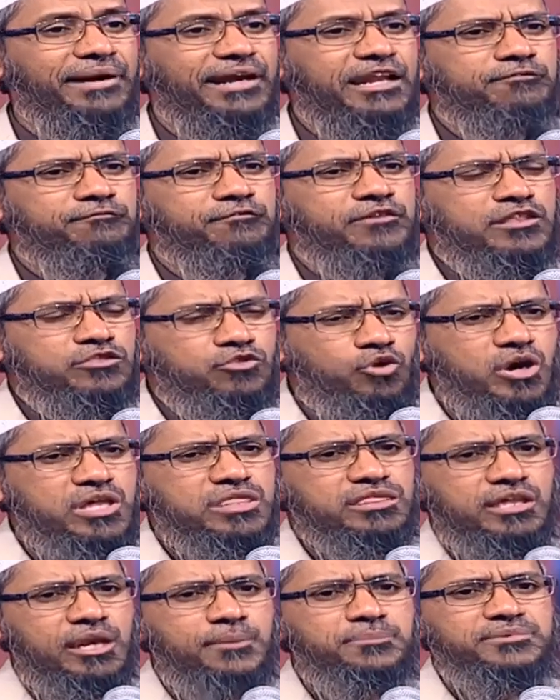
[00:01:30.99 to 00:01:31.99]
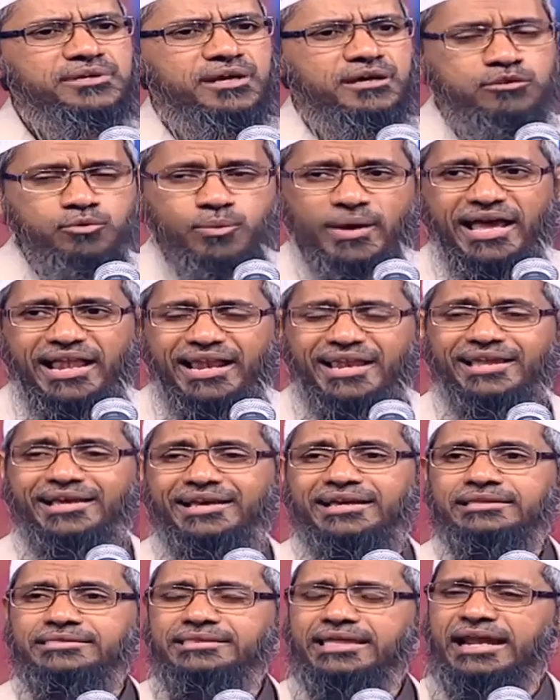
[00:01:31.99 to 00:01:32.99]
But if he knows scriptures
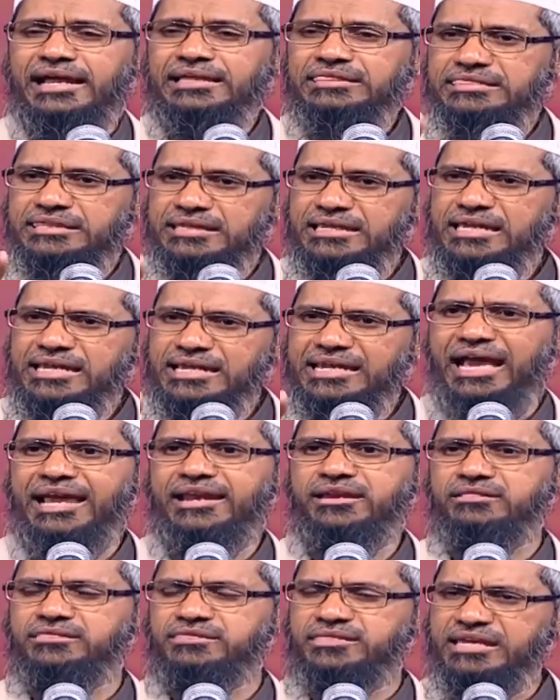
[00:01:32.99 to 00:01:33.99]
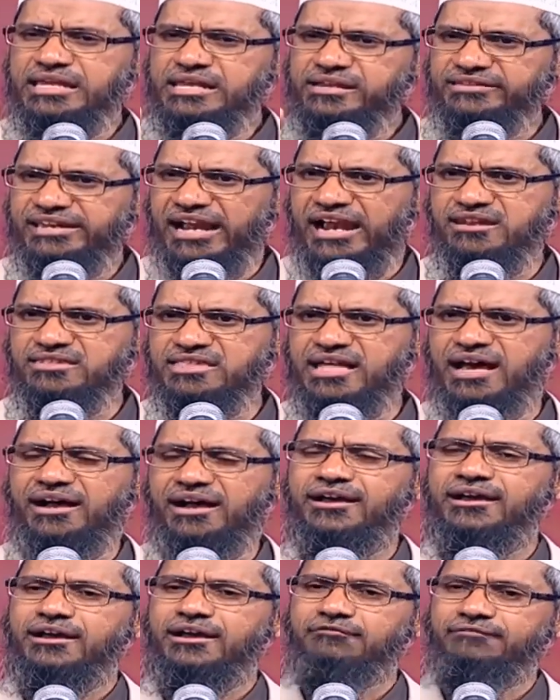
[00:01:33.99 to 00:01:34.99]
well, there are three lines, three
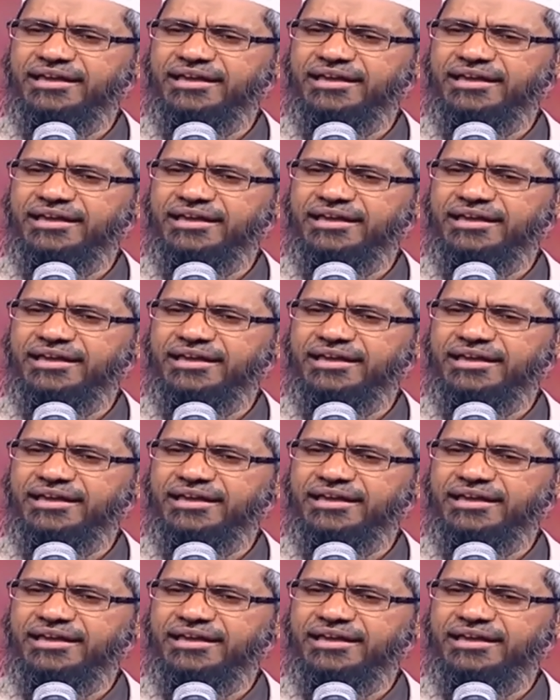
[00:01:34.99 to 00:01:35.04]
stanzas.